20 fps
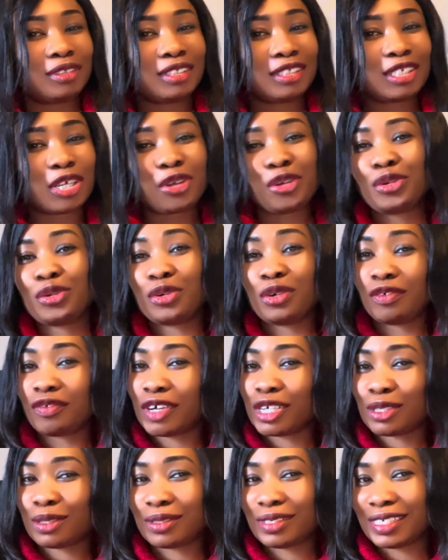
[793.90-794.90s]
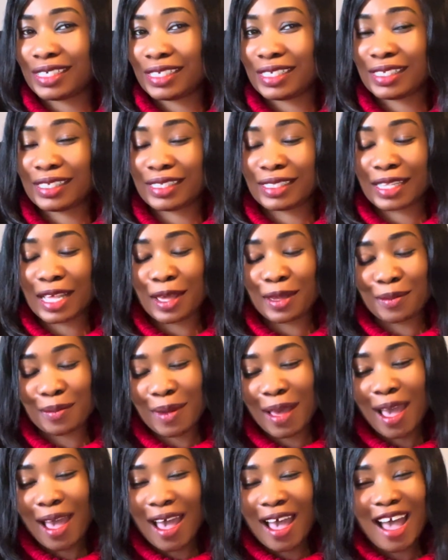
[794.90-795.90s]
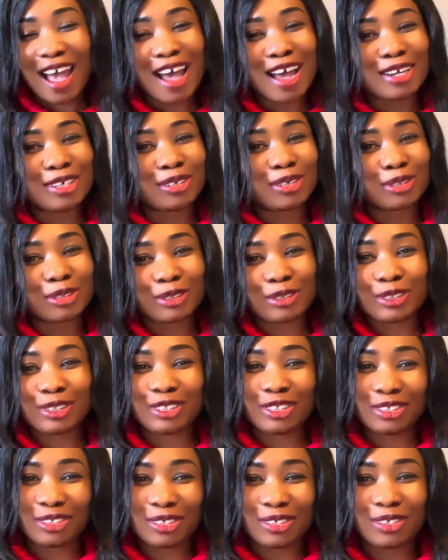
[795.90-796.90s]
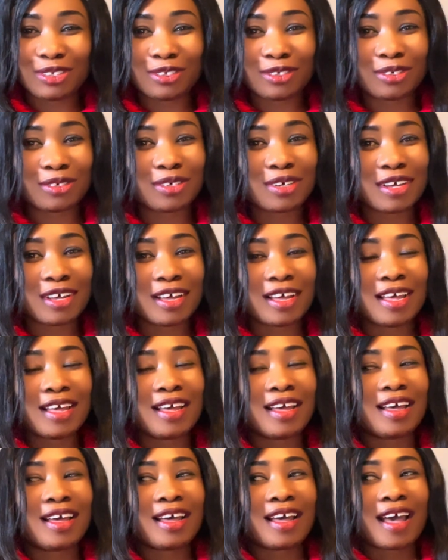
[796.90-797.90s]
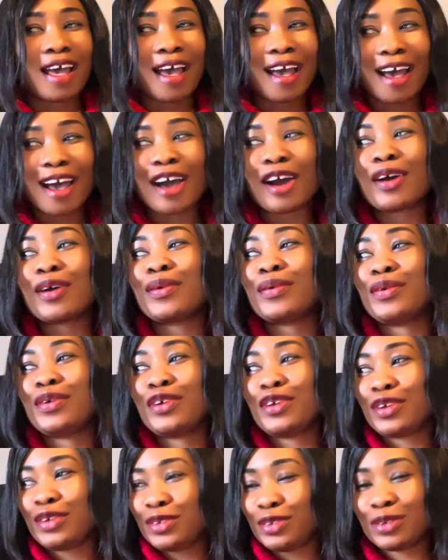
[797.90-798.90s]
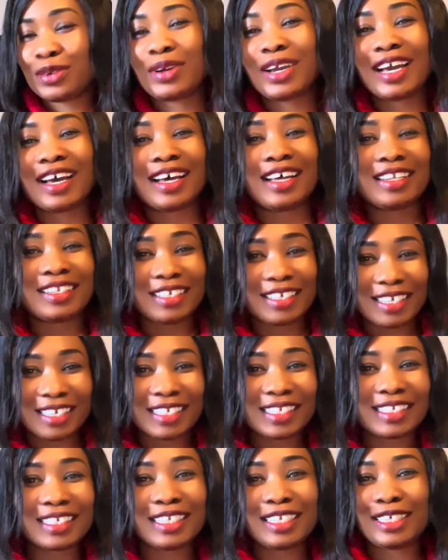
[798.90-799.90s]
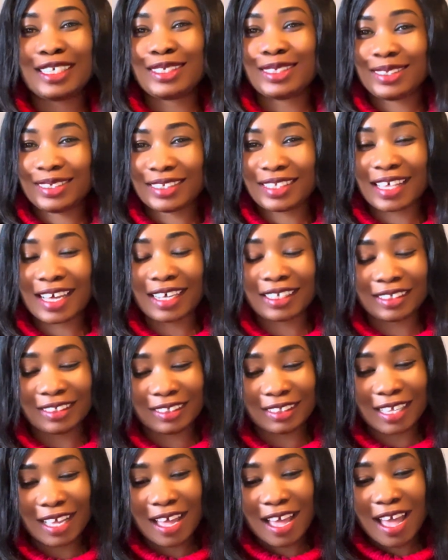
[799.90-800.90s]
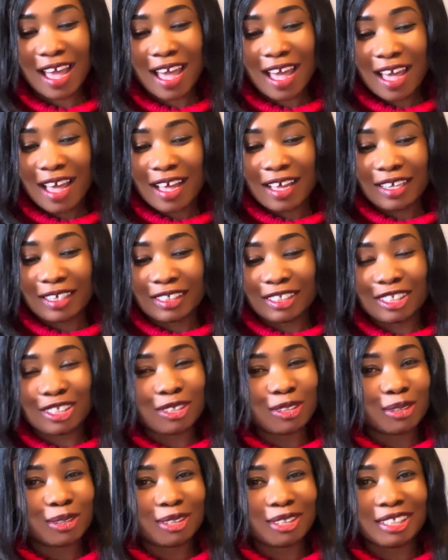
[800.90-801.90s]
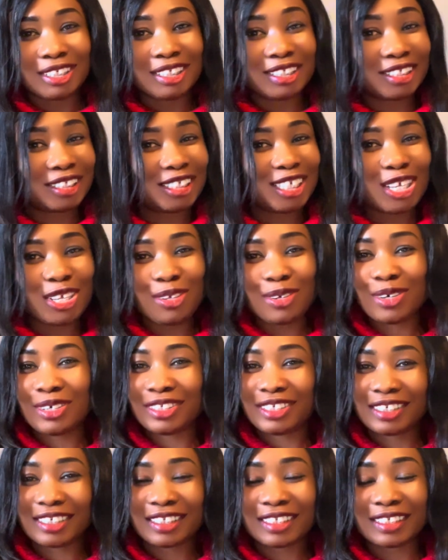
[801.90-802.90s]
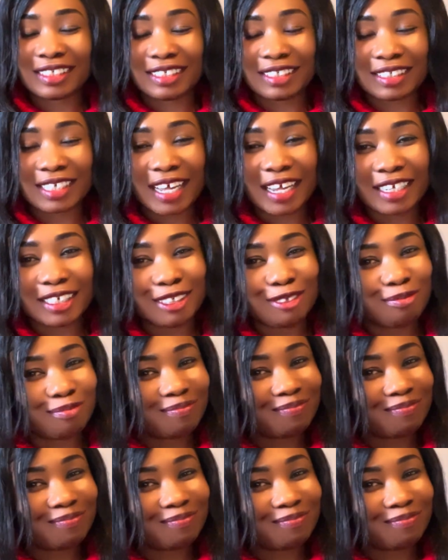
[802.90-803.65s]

take you over to the system and also show you how you can easily do that. So see you on the other side.